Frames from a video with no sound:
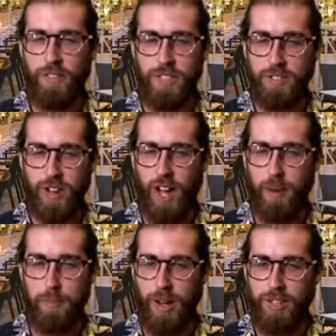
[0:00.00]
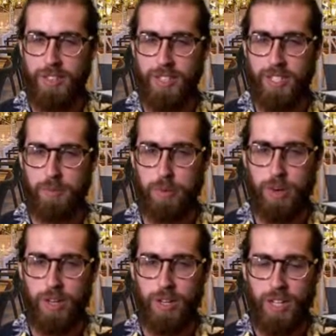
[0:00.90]
of hot pot in Singapore.
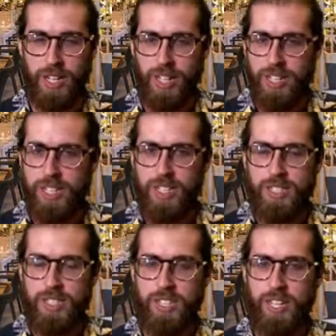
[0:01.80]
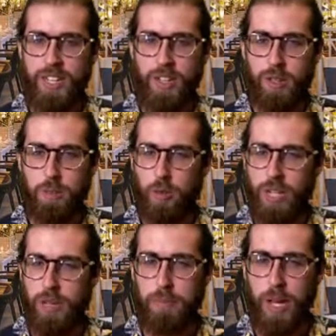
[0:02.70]
Sitting on the Marina
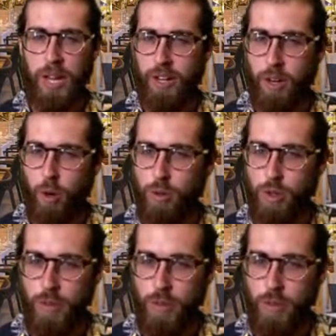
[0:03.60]
Bay in Ocean.